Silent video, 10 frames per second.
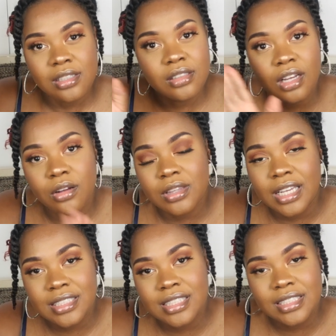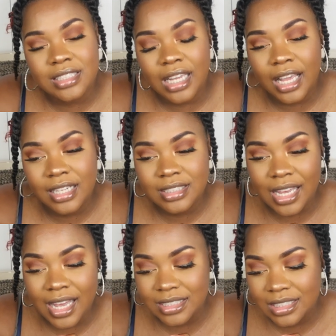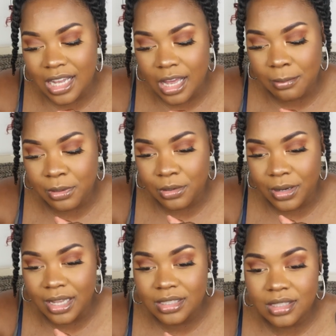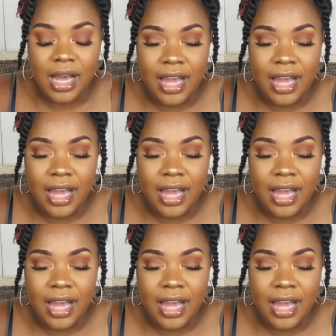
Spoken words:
you know, things could change as time progressed.